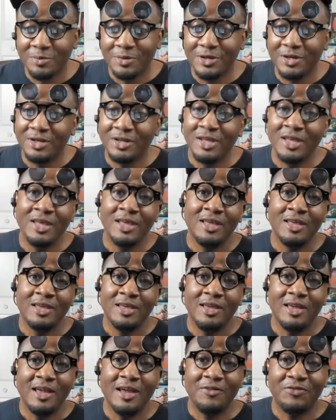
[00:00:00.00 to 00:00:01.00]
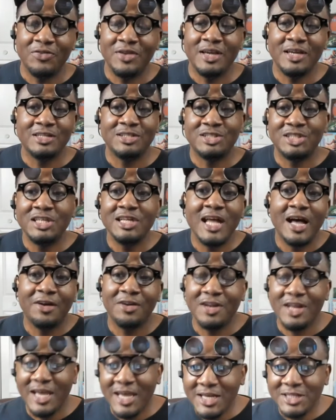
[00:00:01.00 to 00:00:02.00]
But if they cheat out
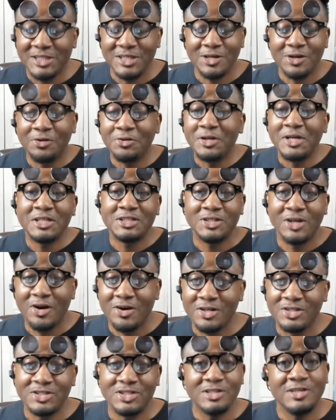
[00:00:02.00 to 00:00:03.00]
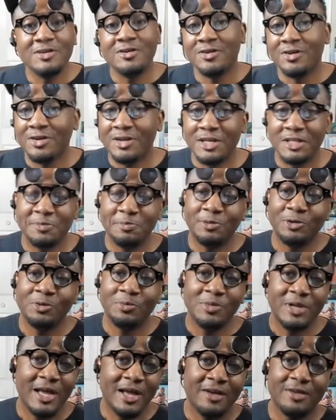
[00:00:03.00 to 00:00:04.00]
an agent on their turn and steal your
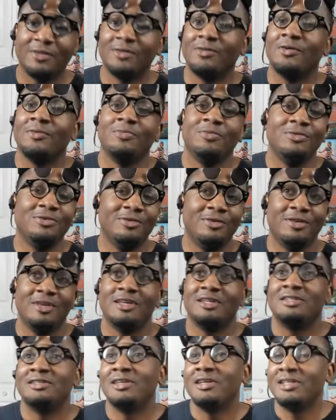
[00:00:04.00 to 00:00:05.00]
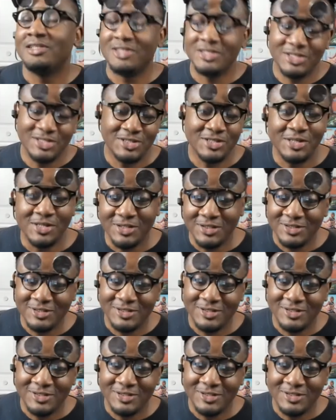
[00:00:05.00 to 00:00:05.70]
Nyxbloom, now it just sucks.